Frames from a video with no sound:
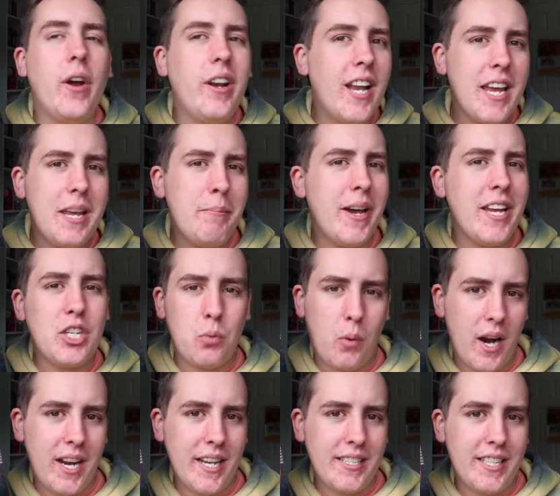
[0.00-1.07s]
unlike my
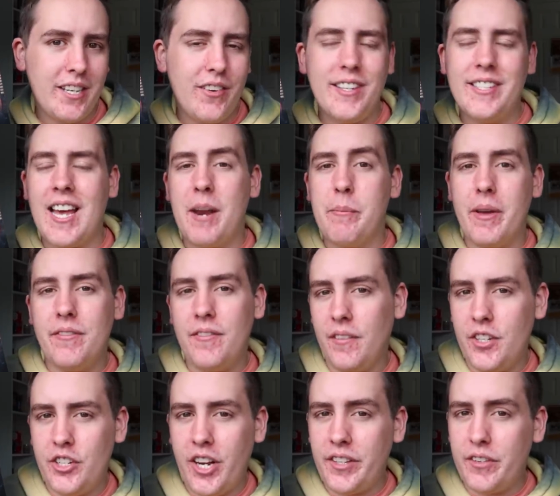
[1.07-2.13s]
Twilight series and my
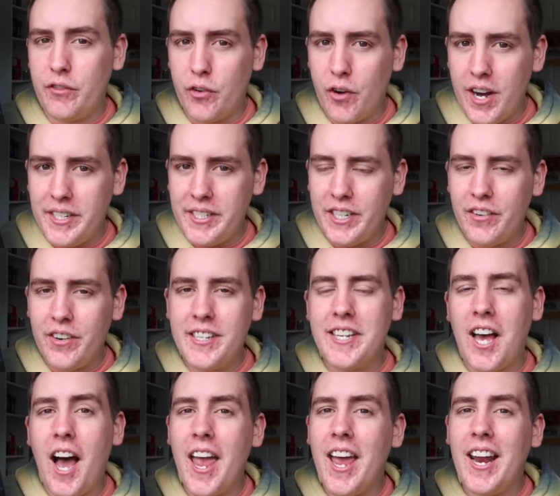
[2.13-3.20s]
Fifty Shades of Grey series,
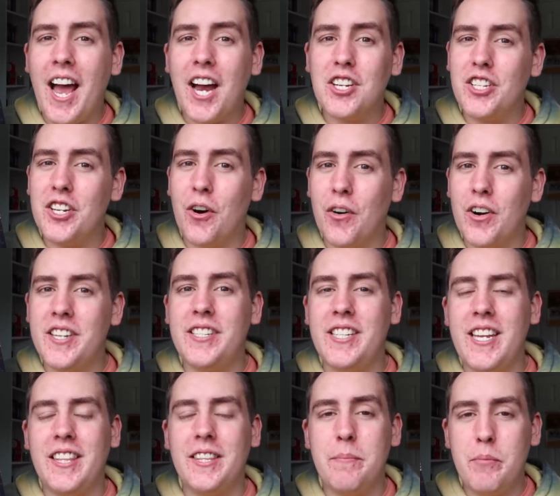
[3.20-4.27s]
I had actually already
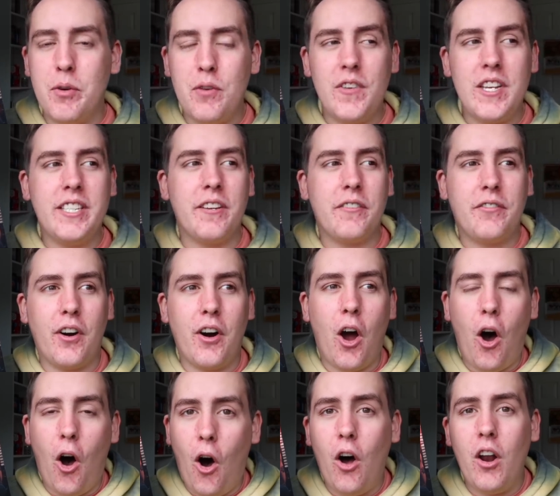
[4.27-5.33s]
seen the movies for
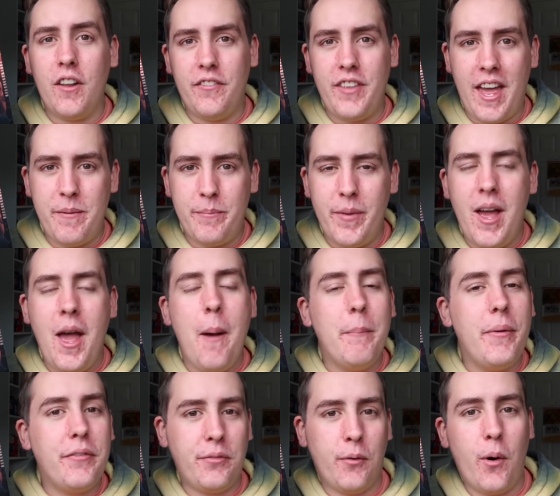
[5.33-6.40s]
all of them
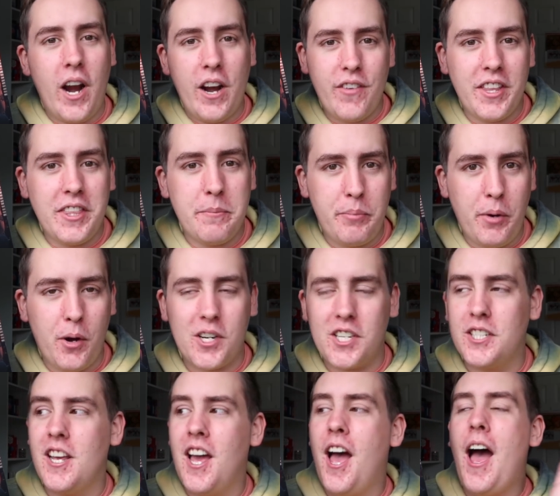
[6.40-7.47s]
before I read the
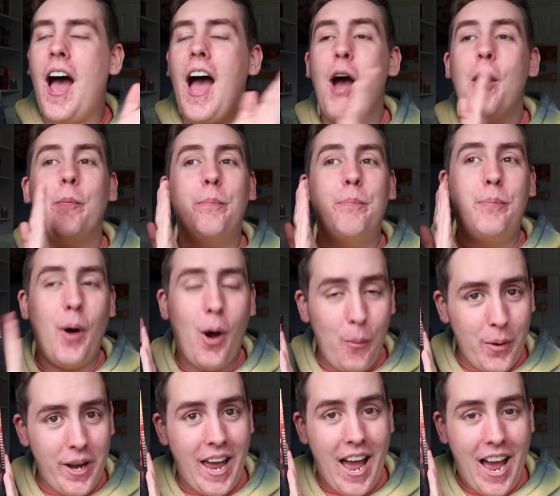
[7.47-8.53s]
books. But
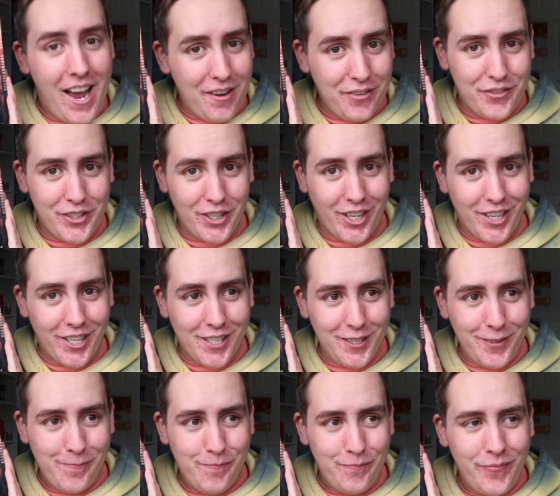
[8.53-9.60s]
with
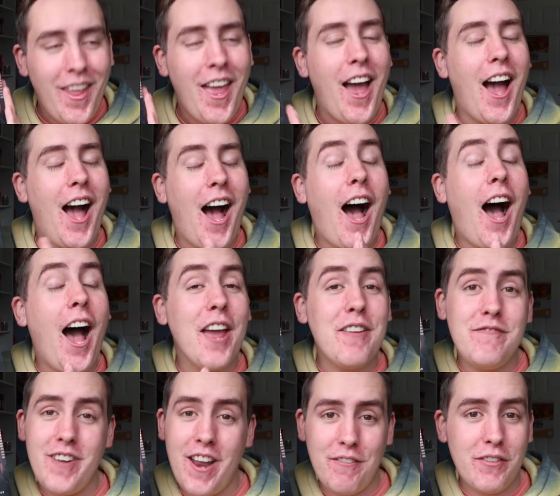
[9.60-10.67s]
After,
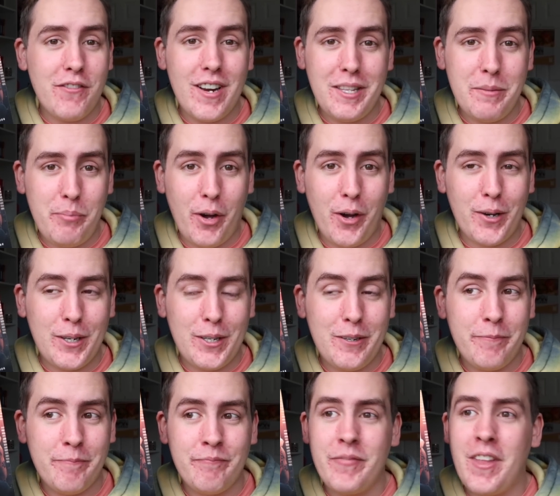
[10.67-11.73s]
I've never read the
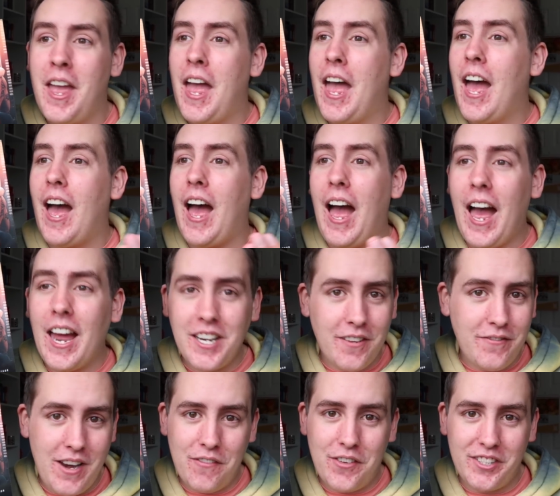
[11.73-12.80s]
book and
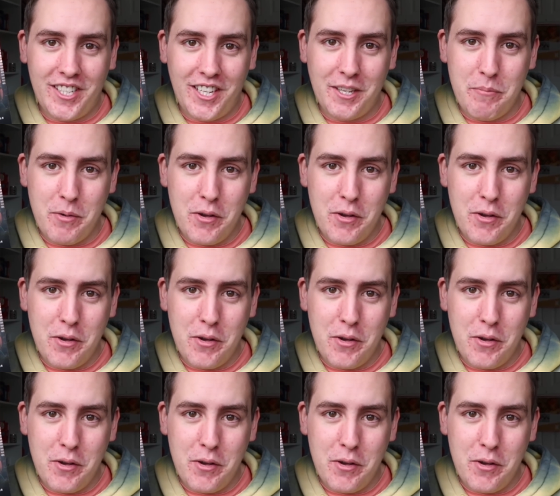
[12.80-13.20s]
I've never seen the